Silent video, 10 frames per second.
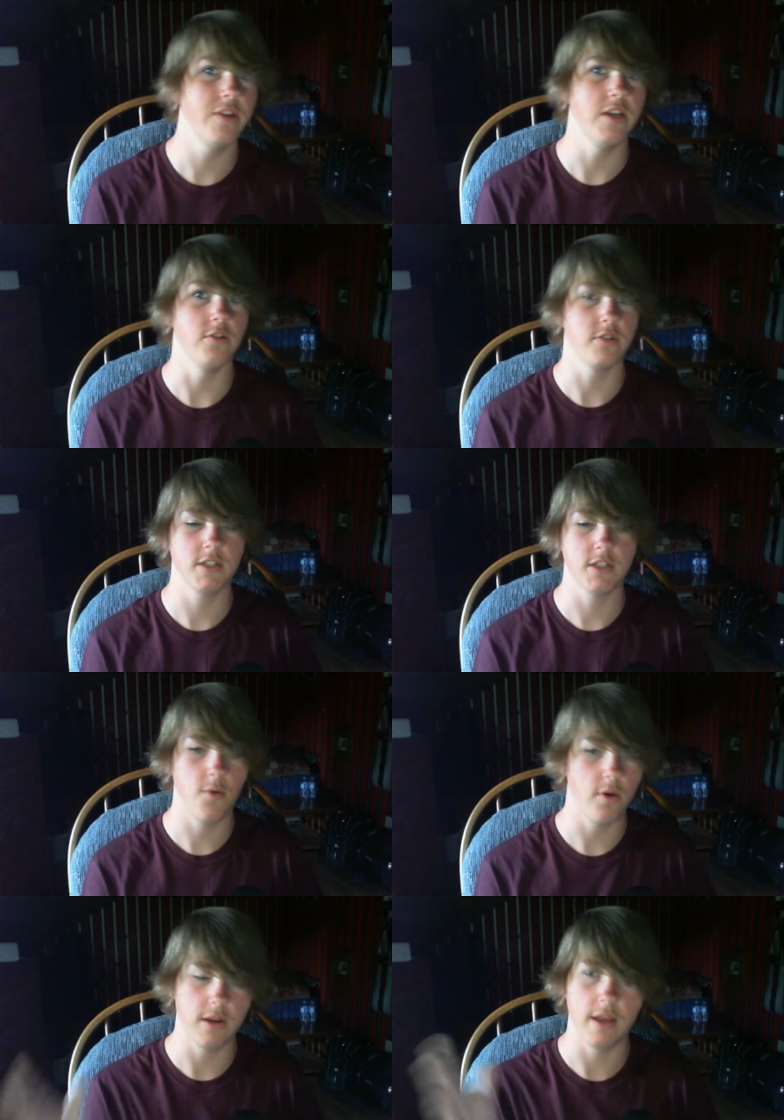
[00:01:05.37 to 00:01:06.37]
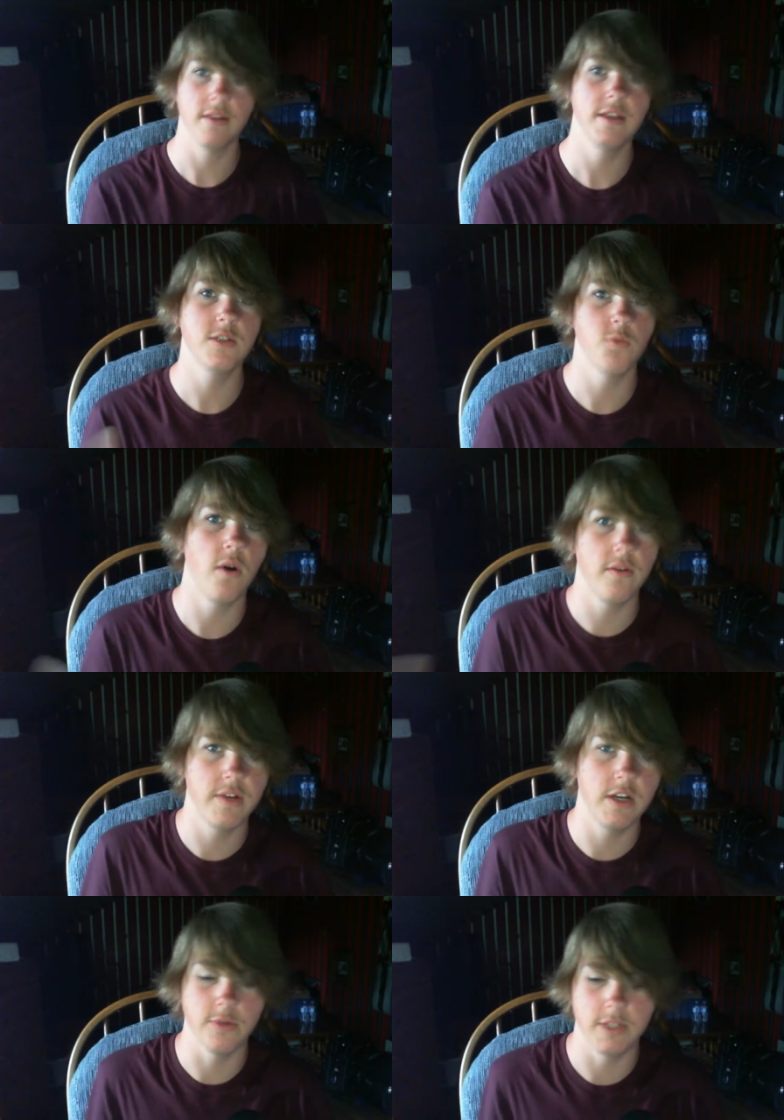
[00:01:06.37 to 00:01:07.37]
videos because I want at least one
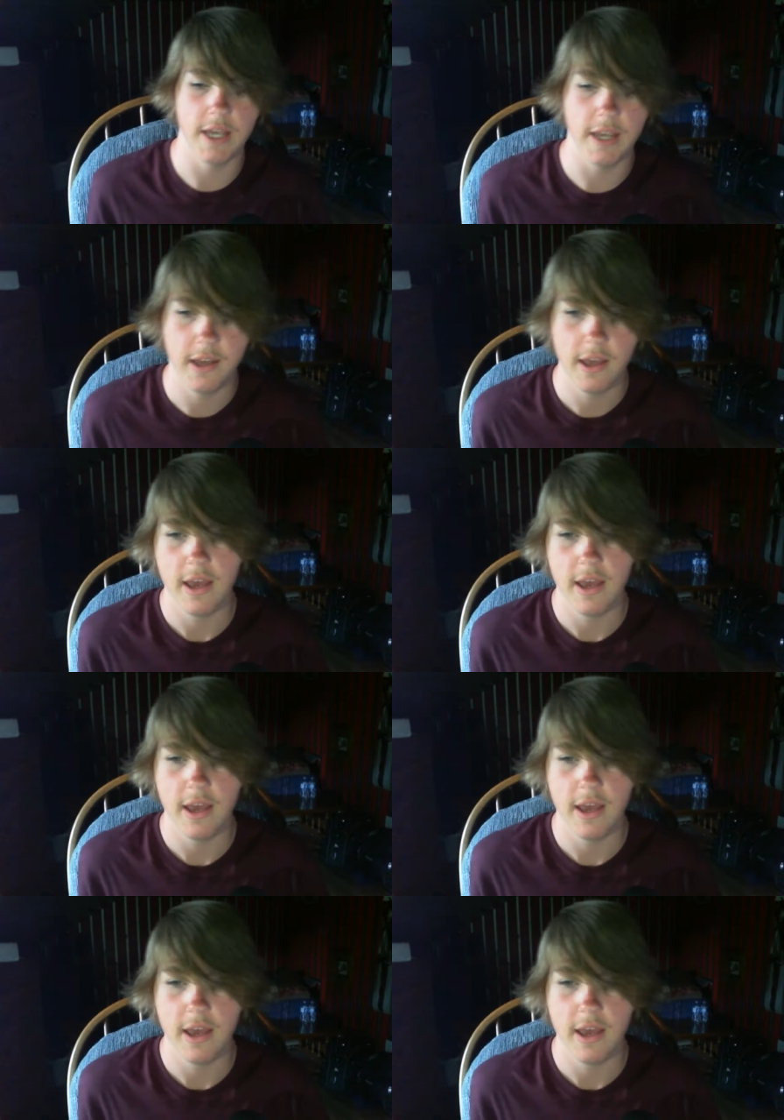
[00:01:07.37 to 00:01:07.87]
video a day.